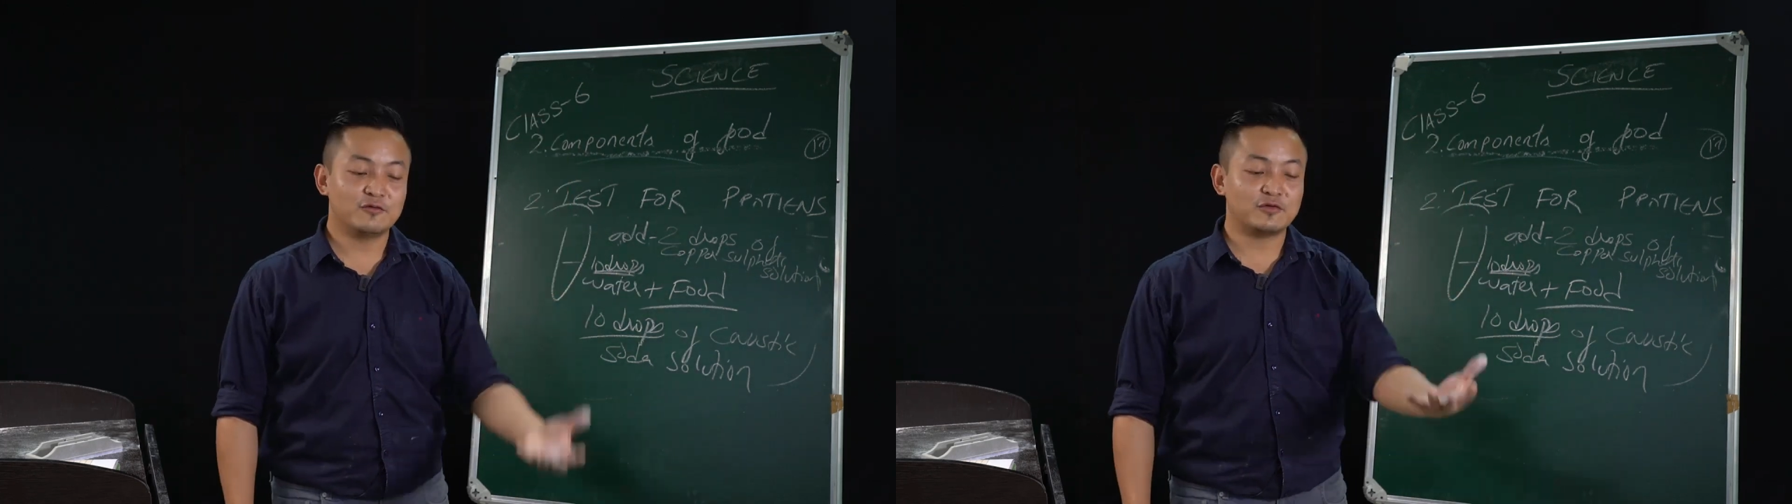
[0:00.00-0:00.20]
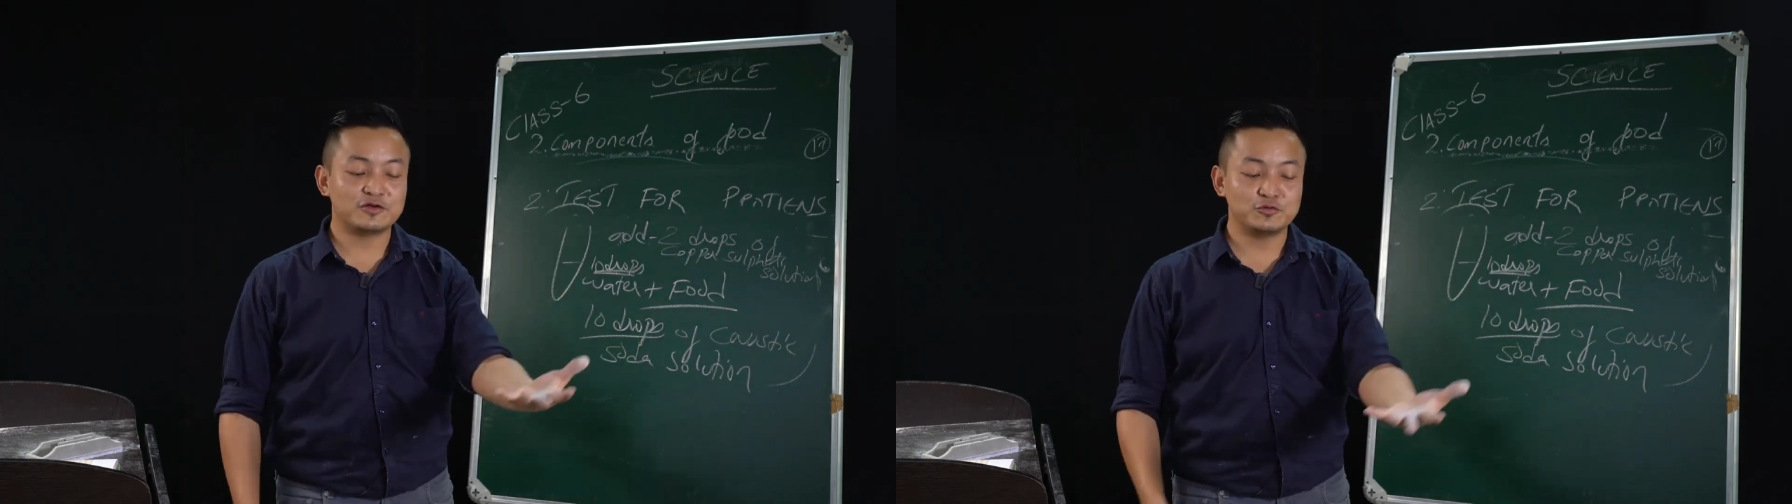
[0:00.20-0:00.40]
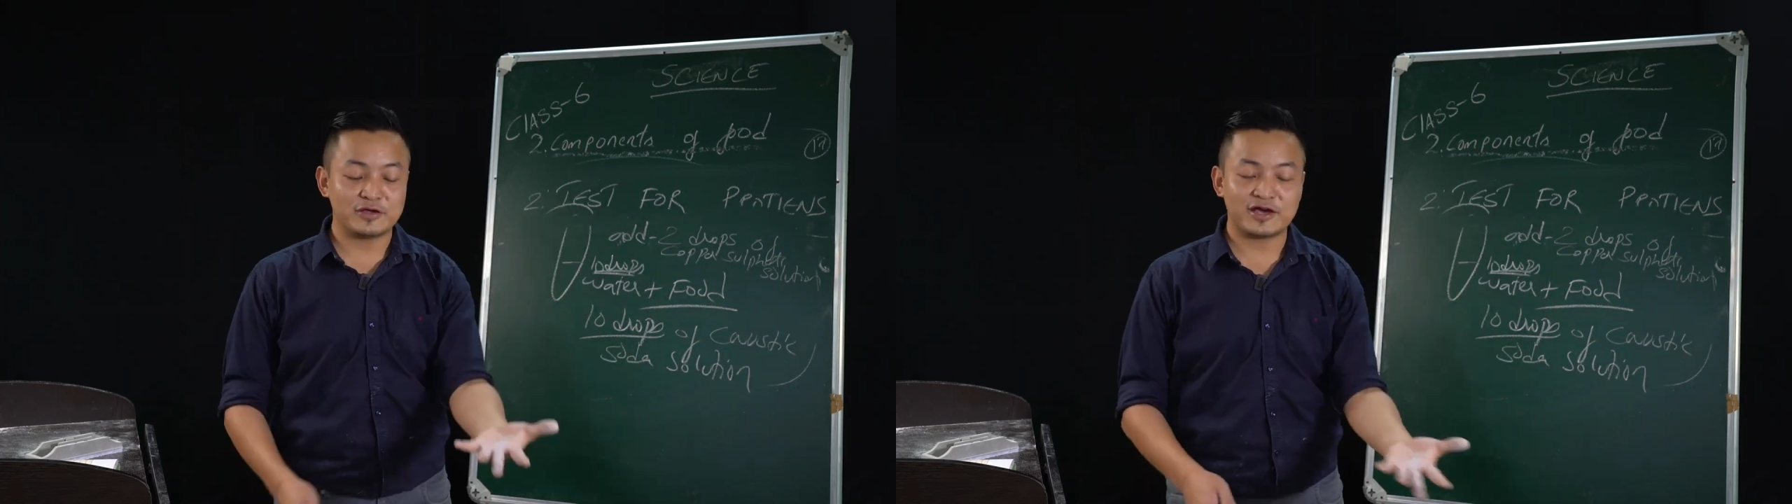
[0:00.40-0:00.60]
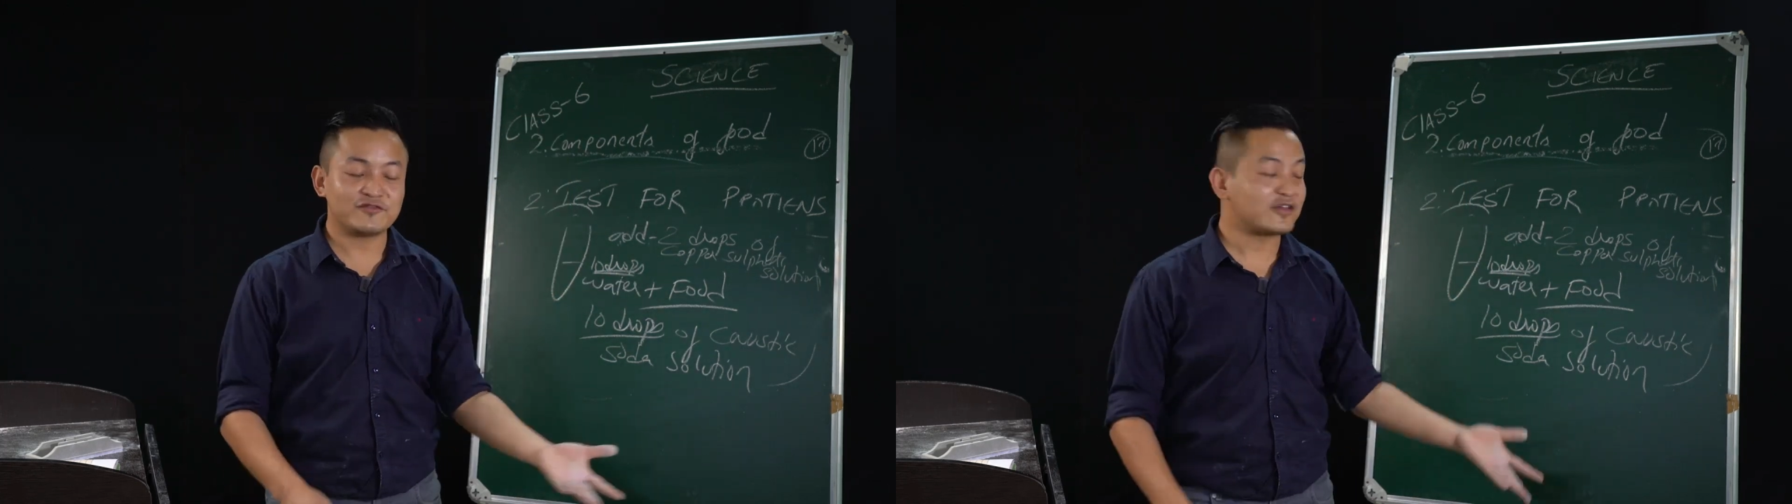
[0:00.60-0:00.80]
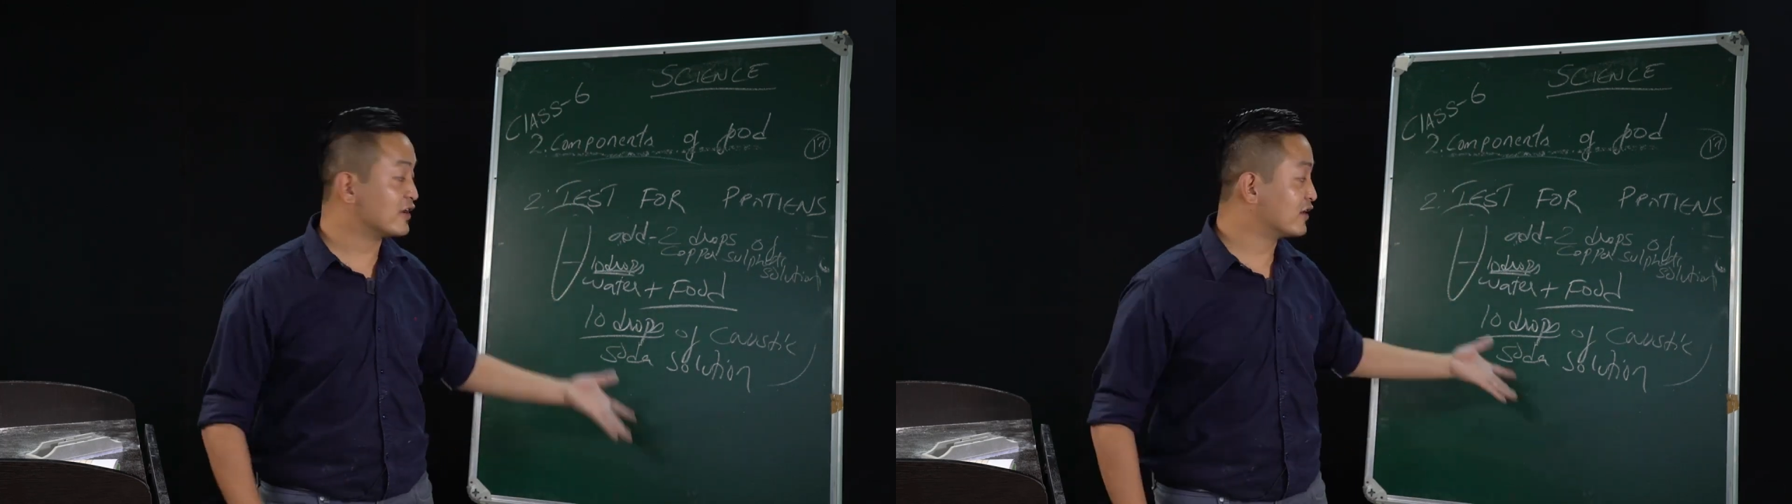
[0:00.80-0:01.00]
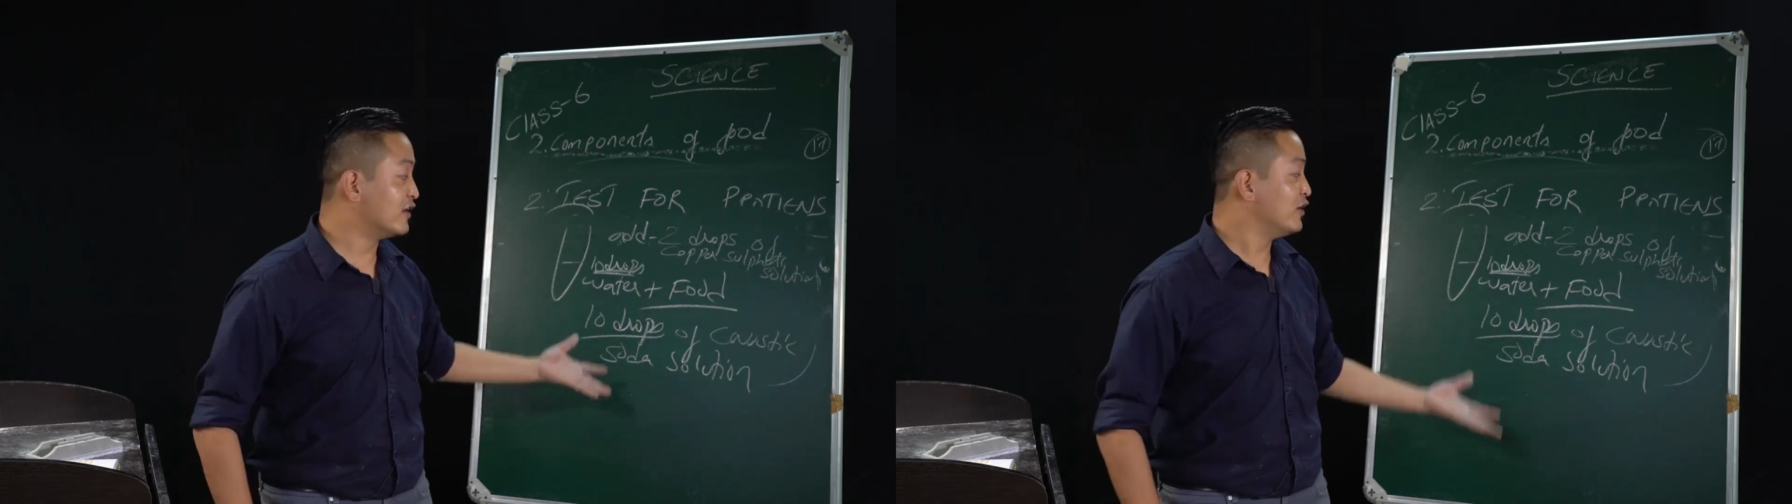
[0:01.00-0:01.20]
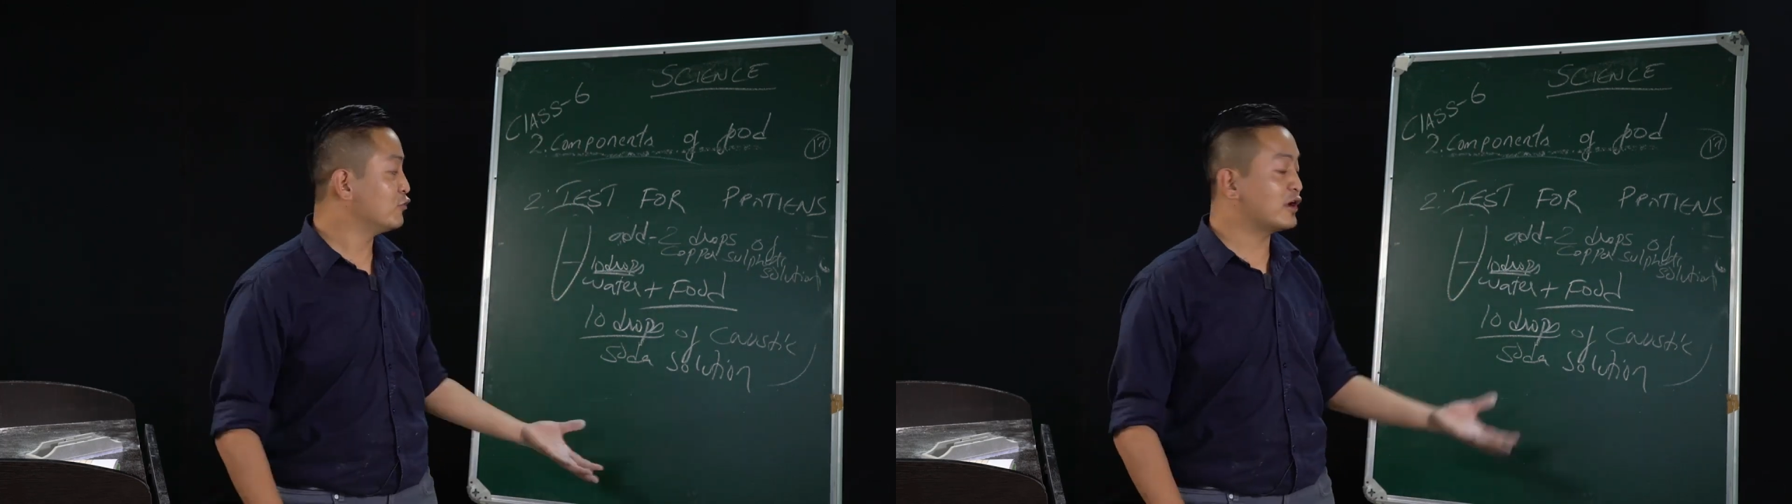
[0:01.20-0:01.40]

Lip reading: What do we have here?